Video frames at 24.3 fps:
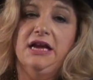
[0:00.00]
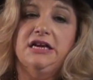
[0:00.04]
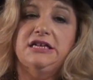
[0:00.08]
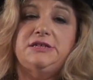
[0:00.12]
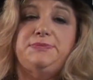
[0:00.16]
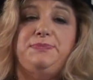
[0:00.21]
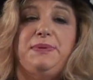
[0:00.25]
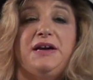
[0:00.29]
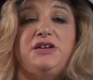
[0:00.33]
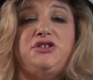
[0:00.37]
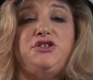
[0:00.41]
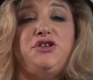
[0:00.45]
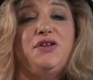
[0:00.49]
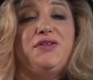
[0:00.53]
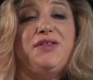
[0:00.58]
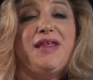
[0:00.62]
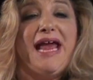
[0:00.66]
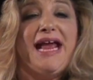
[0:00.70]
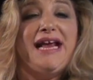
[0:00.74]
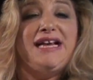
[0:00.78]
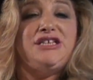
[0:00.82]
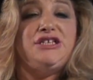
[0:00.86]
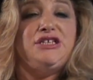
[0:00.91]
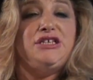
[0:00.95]
Special
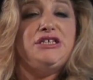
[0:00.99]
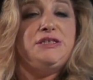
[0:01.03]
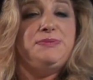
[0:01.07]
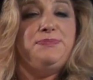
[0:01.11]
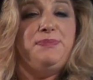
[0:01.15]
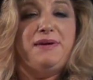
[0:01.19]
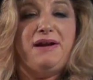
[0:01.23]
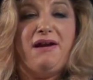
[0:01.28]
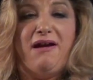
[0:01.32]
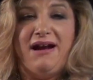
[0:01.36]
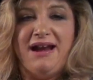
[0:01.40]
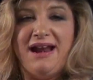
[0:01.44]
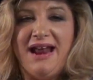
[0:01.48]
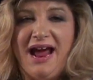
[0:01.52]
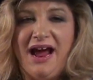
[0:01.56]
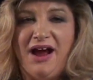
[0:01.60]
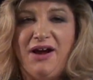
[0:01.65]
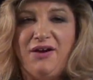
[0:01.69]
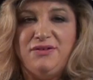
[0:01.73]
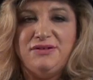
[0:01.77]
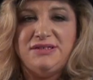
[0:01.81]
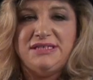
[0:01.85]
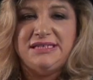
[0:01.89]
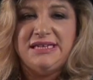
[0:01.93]
thanks to Spadina
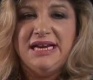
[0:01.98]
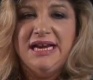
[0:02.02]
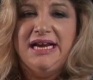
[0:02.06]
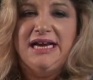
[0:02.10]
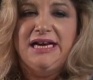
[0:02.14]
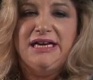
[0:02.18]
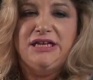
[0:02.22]
House,